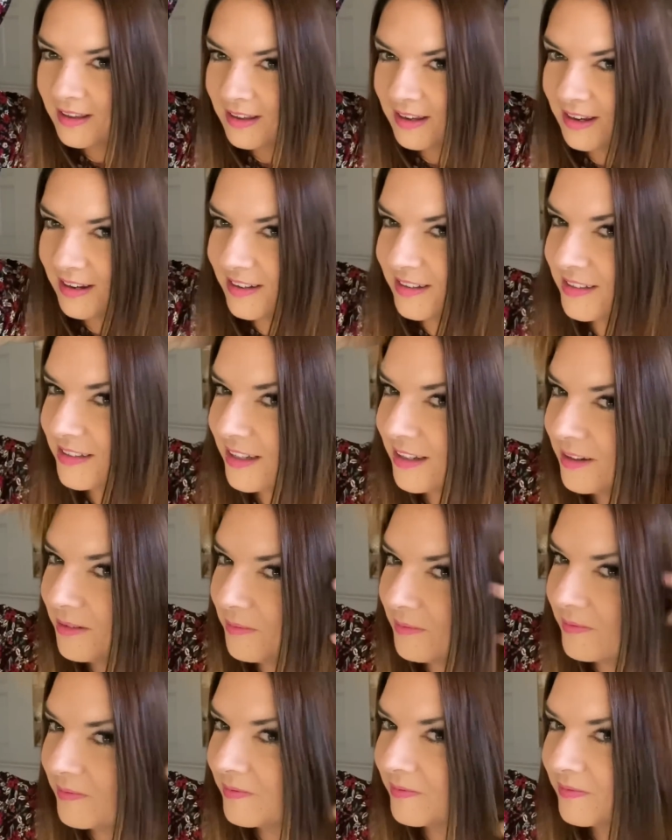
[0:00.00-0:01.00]
Can you see
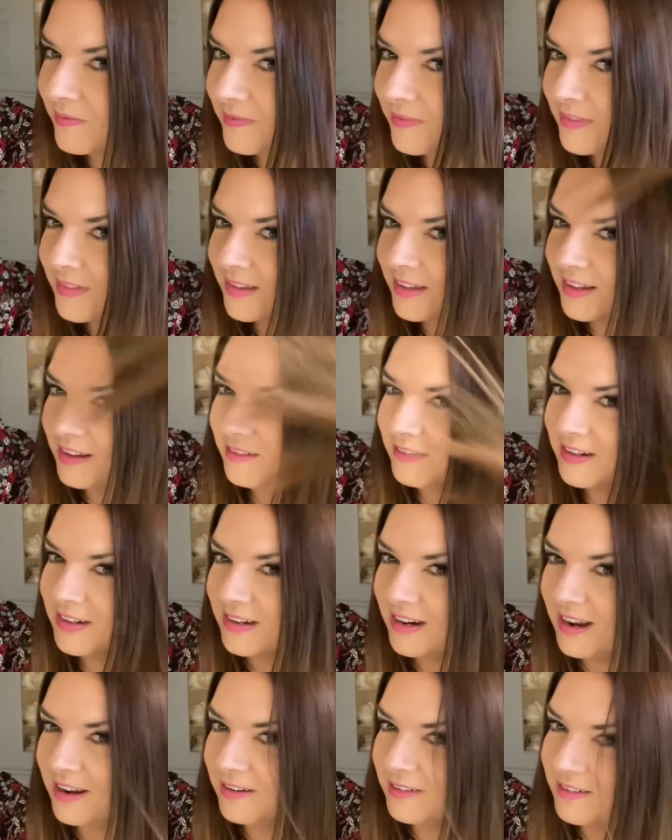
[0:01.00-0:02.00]
them? Oh, I don't
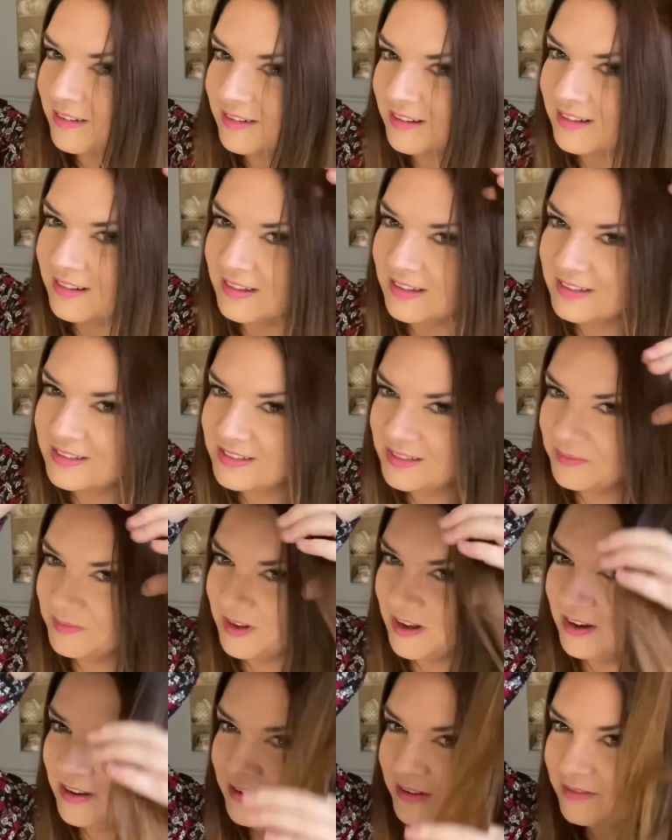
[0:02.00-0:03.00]
know, there's some
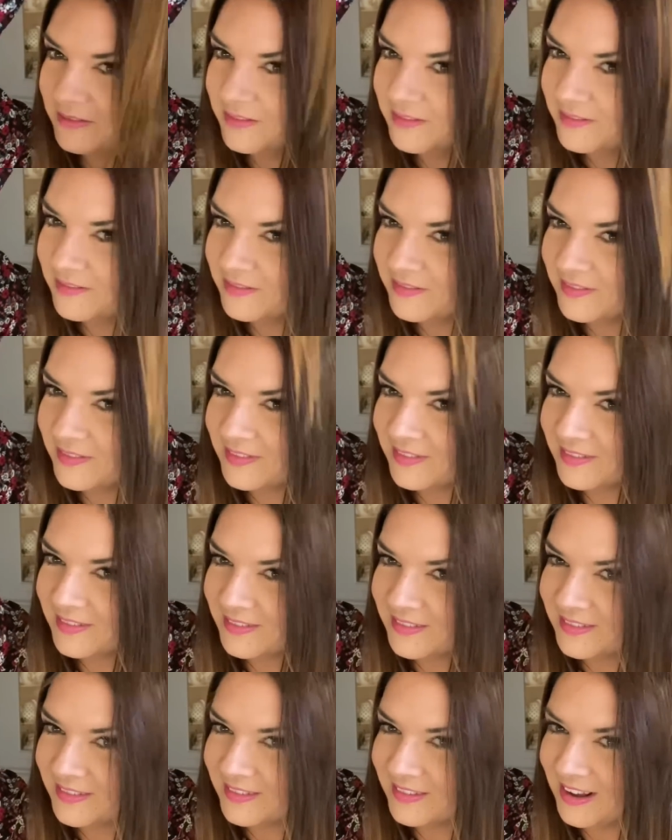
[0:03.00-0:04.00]
kind of
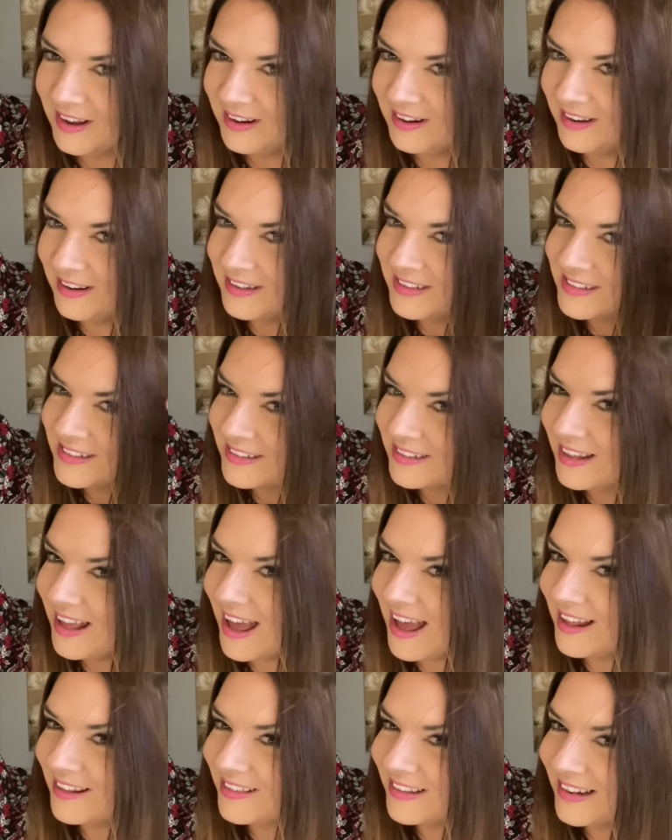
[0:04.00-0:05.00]
highlights
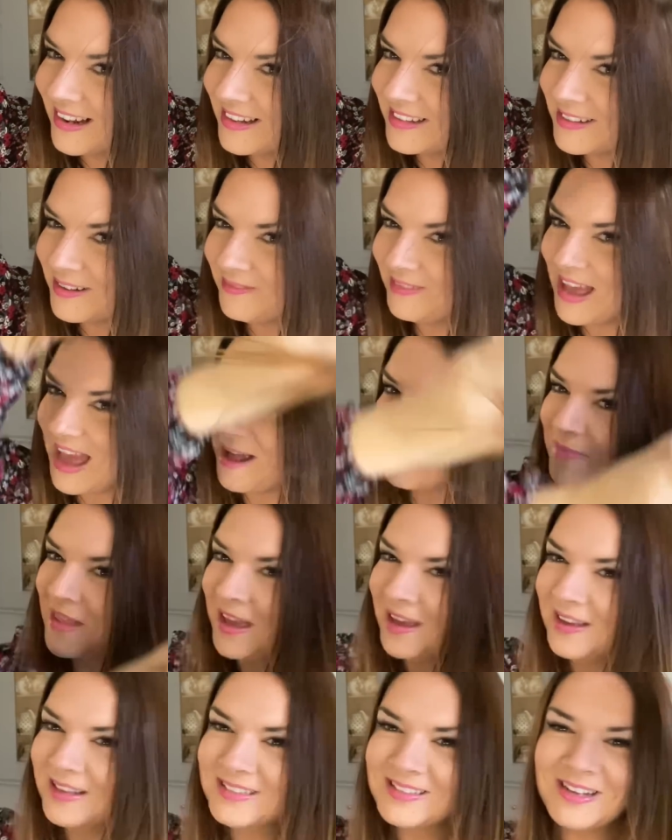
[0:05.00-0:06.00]
there. I think there's some there.
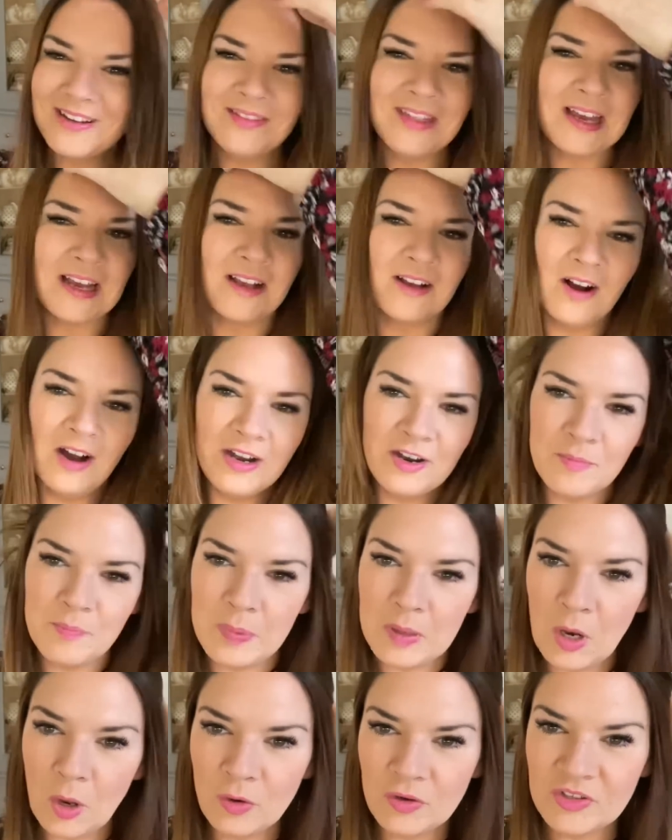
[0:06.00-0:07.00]
So they're kind of
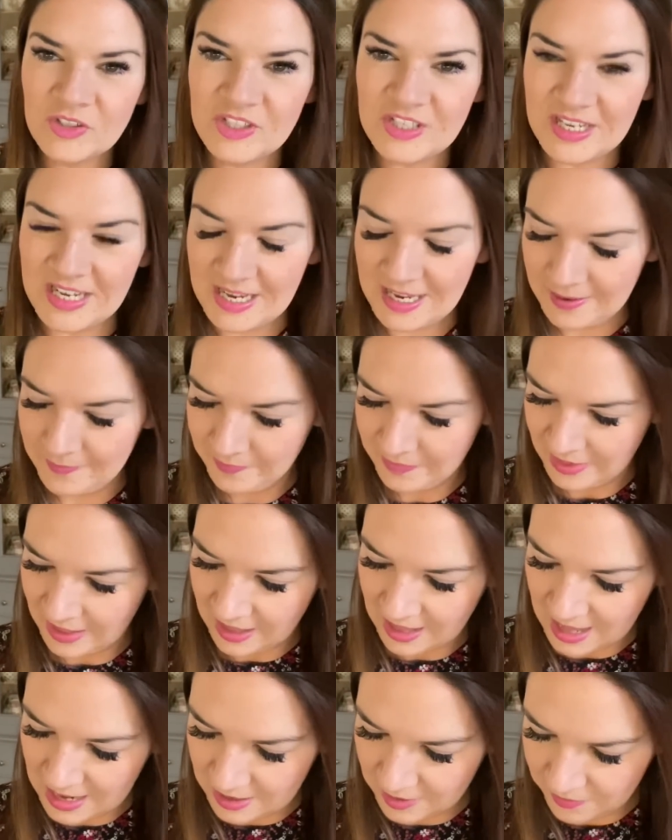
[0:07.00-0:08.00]
blondy,
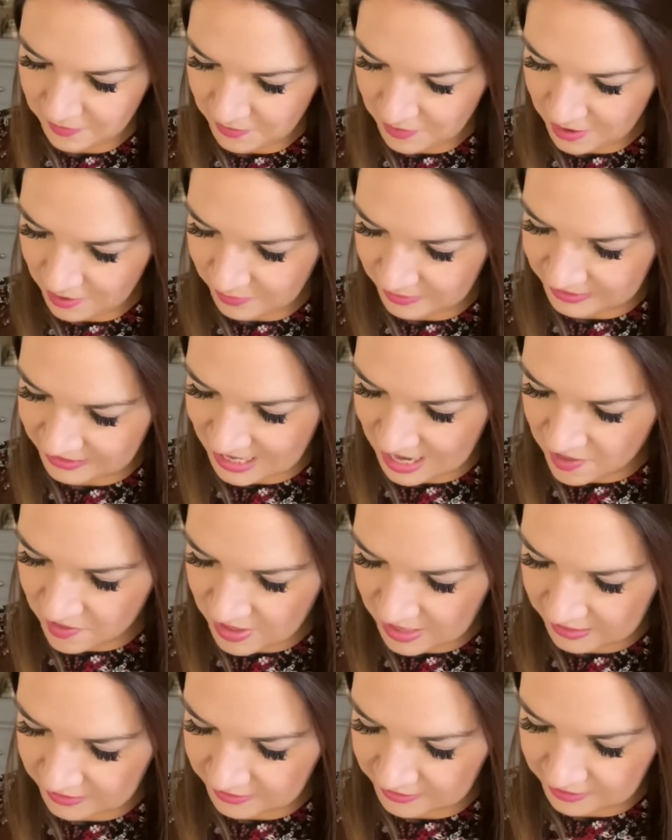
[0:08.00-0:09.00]
and I thought I would get
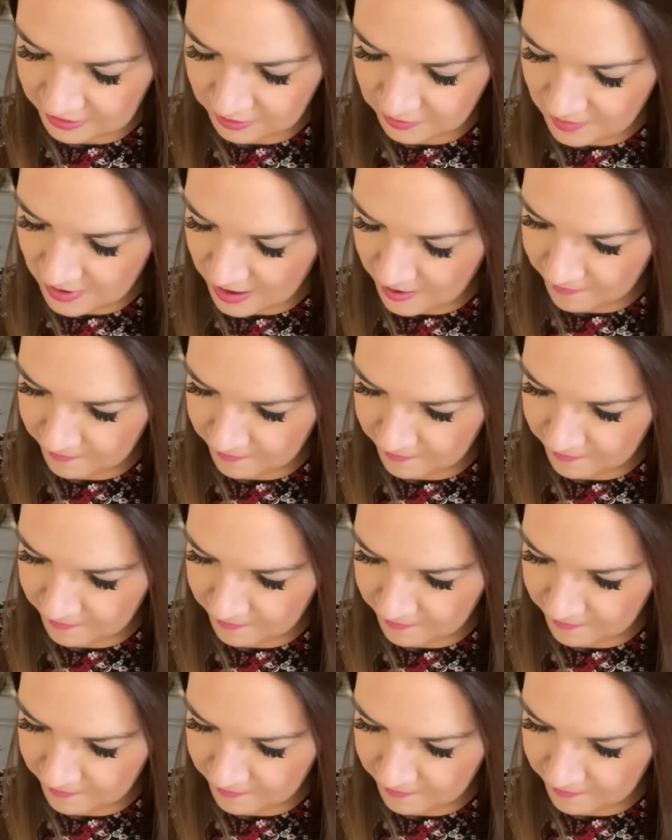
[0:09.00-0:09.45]
this to